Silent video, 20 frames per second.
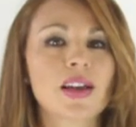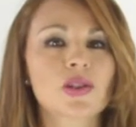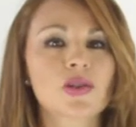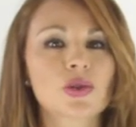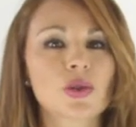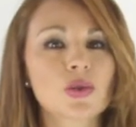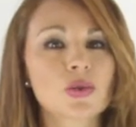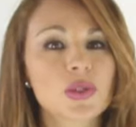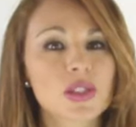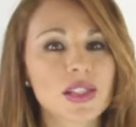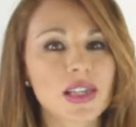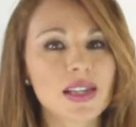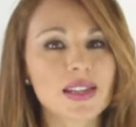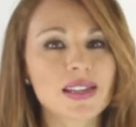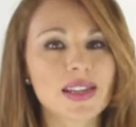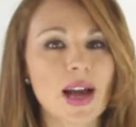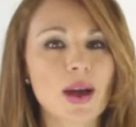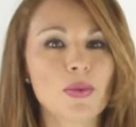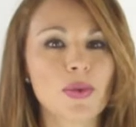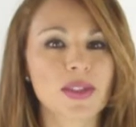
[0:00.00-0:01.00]
So
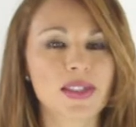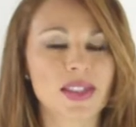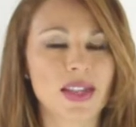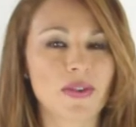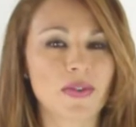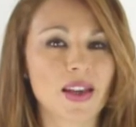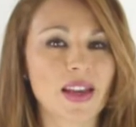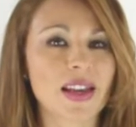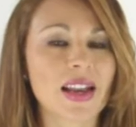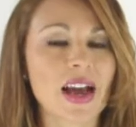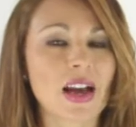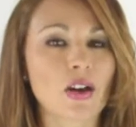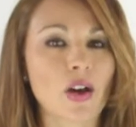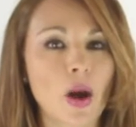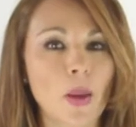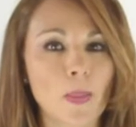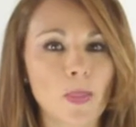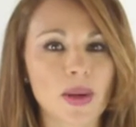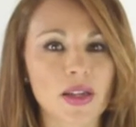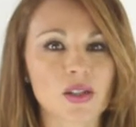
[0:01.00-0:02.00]
since I was living in a
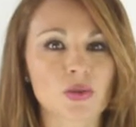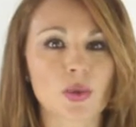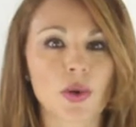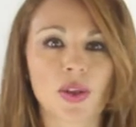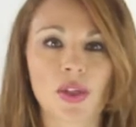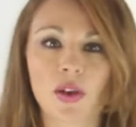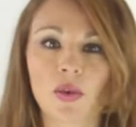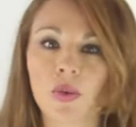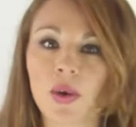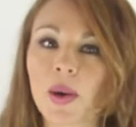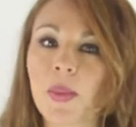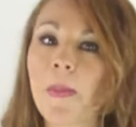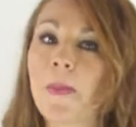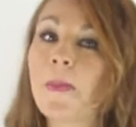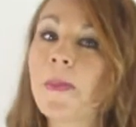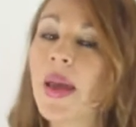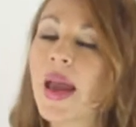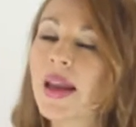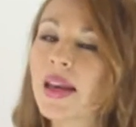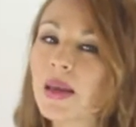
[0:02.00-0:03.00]
complex where there were
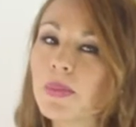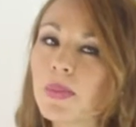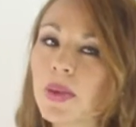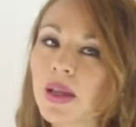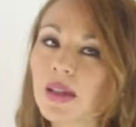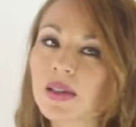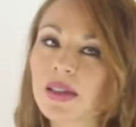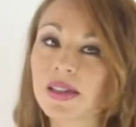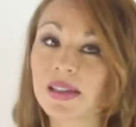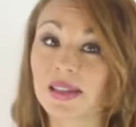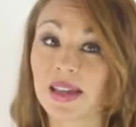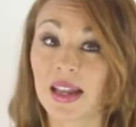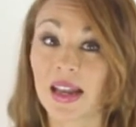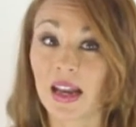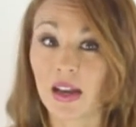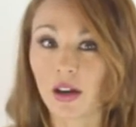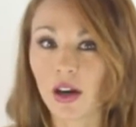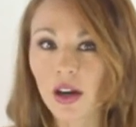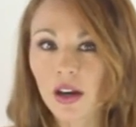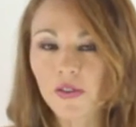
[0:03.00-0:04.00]
many buildings and
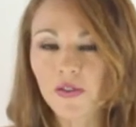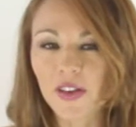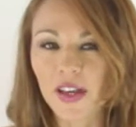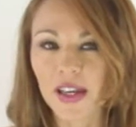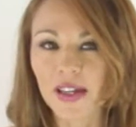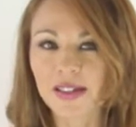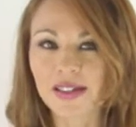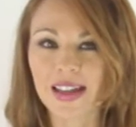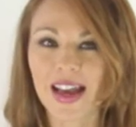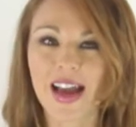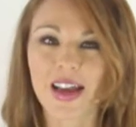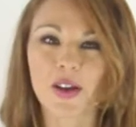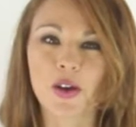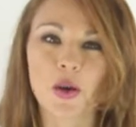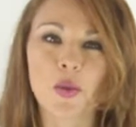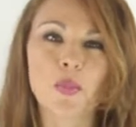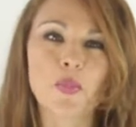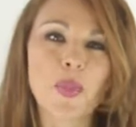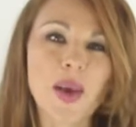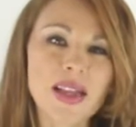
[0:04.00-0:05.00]
a lot of kids, I
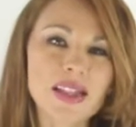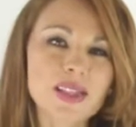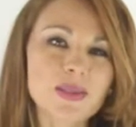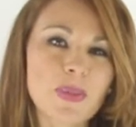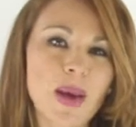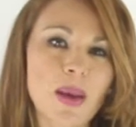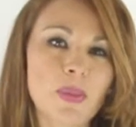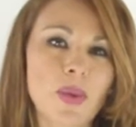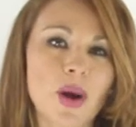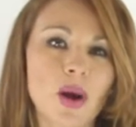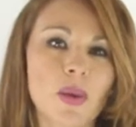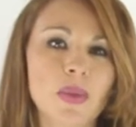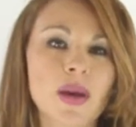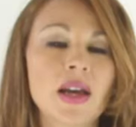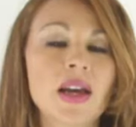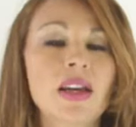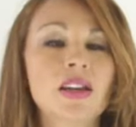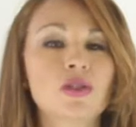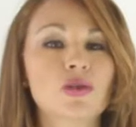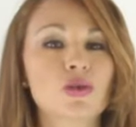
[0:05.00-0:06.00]
convinced my mom
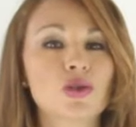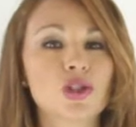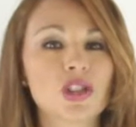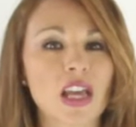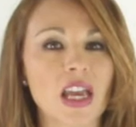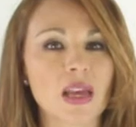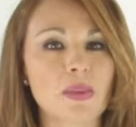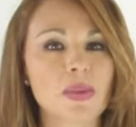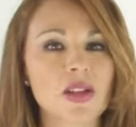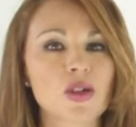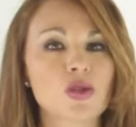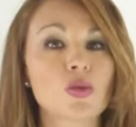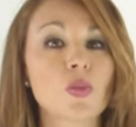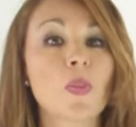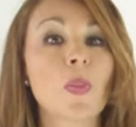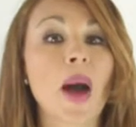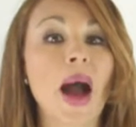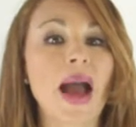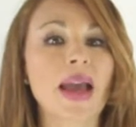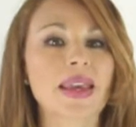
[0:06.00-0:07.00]
to take me to
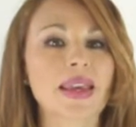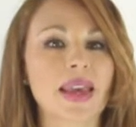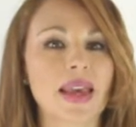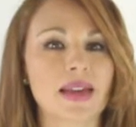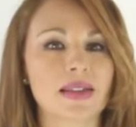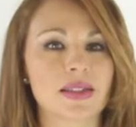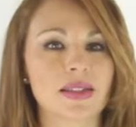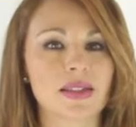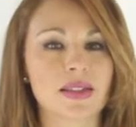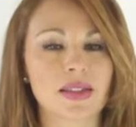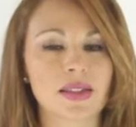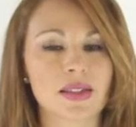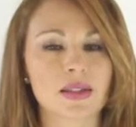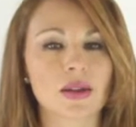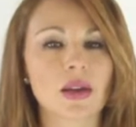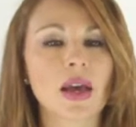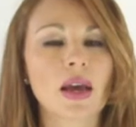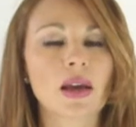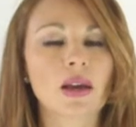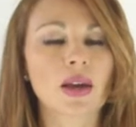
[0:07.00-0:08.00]
buy
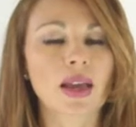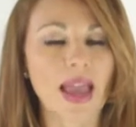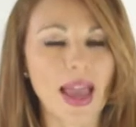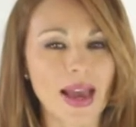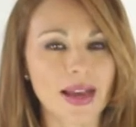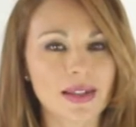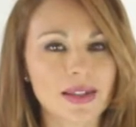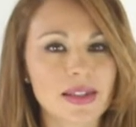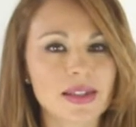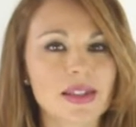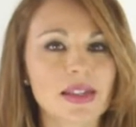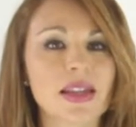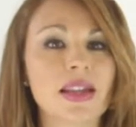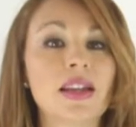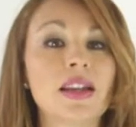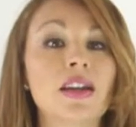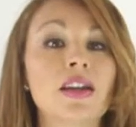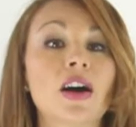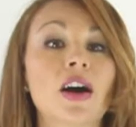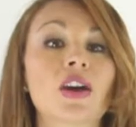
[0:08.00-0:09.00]
candies
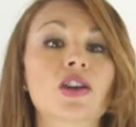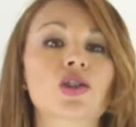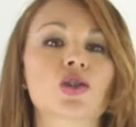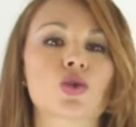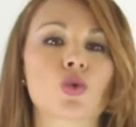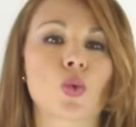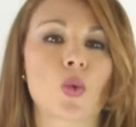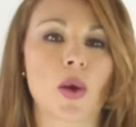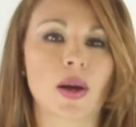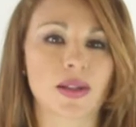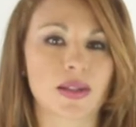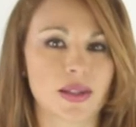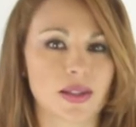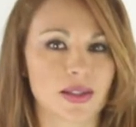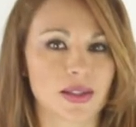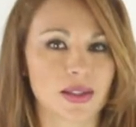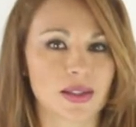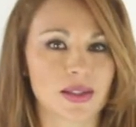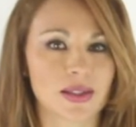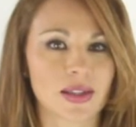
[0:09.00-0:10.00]
in large
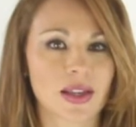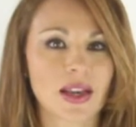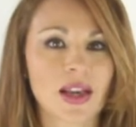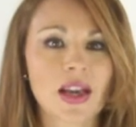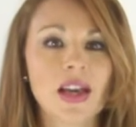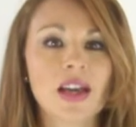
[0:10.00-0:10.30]
quantities.